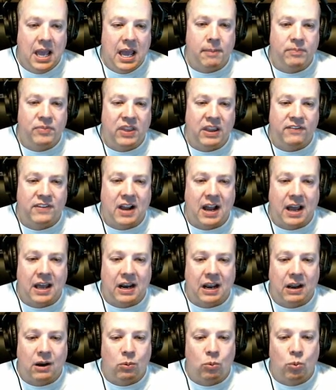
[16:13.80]
They've got
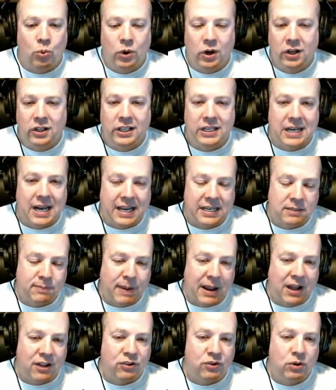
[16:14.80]
a really nice
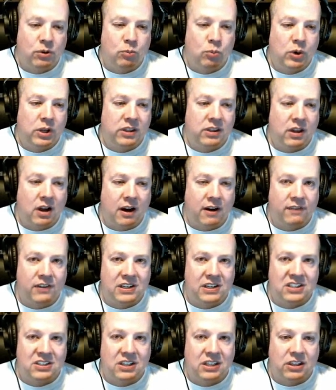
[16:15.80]
bathroom with
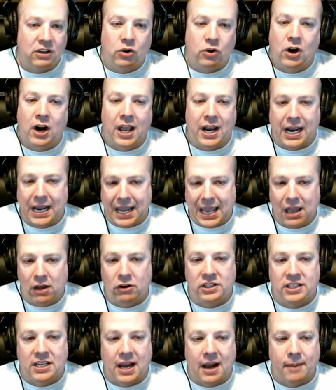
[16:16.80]
obviously the granite
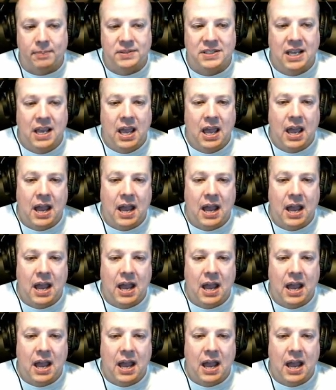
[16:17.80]
countertops.